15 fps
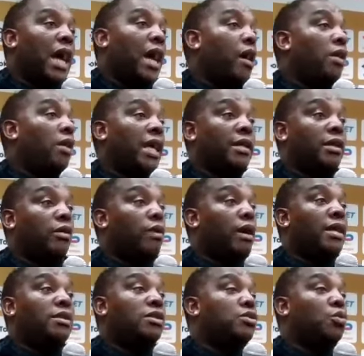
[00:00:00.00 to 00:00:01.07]
all I
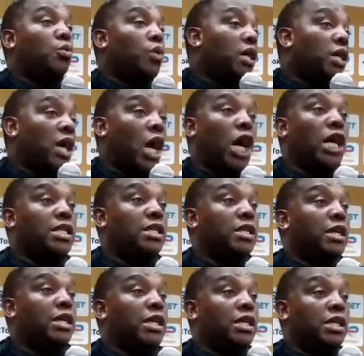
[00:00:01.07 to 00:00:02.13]
know, I need to work hard
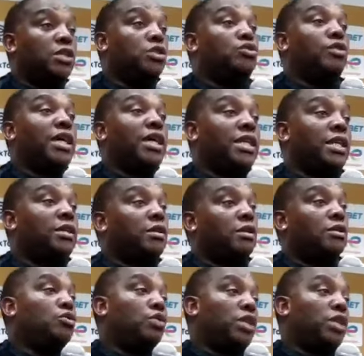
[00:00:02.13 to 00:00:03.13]
in training